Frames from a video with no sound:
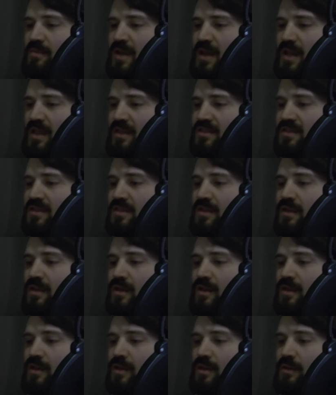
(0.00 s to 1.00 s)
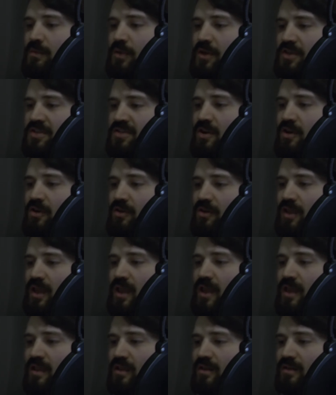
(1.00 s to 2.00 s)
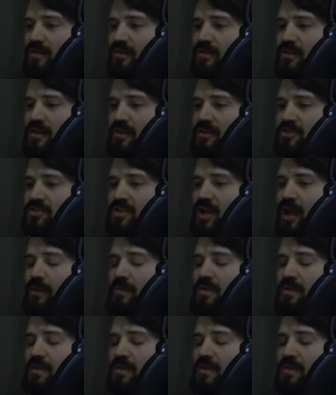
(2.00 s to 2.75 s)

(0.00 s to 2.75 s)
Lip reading: minutes, but his heart ached each time